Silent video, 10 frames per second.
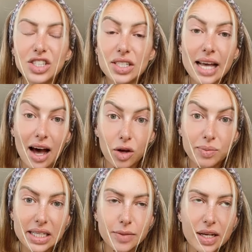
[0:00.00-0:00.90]
it just
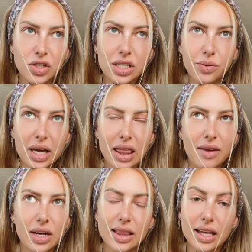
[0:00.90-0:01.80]
helps, especially
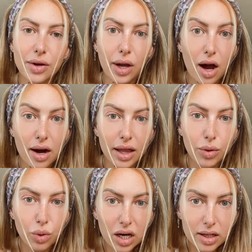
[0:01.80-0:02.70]
with everything going on
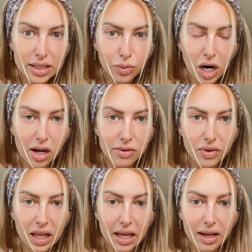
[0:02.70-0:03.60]
in the world and we're
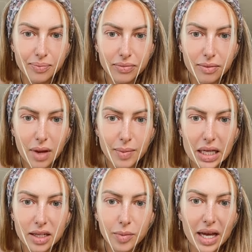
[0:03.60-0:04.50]
all feeling
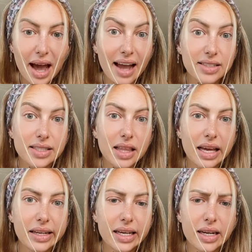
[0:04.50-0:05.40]
maybe a little bit
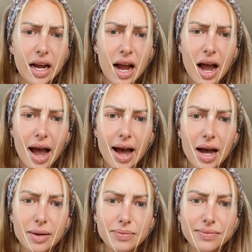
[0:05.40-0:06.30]
isolated,
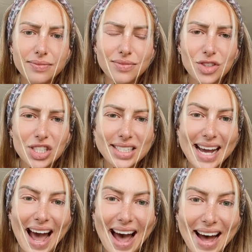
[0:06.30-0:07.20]

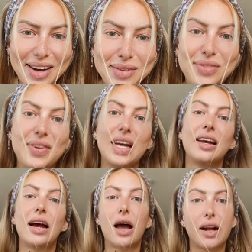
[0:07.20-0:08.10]
just to
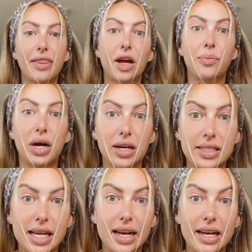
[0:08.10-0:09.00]
have another
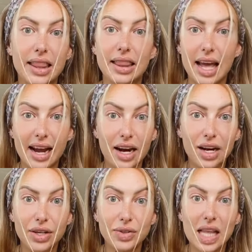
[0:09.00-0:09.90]
person
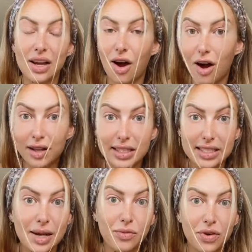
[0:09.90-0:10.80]
there who's like on
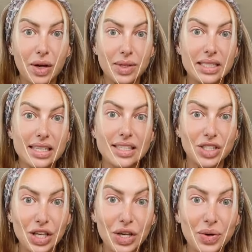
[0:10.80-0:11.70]
the same frequency
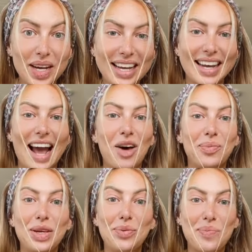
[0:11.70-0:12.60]
as you. It can
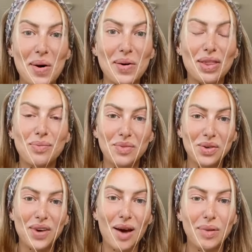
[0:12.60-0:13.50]
help you both
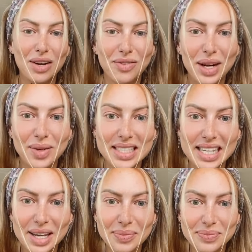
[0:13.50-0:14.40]
move up your
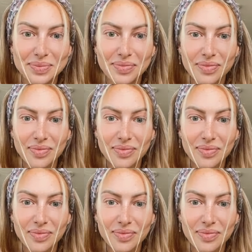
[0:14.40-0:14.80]
frequency.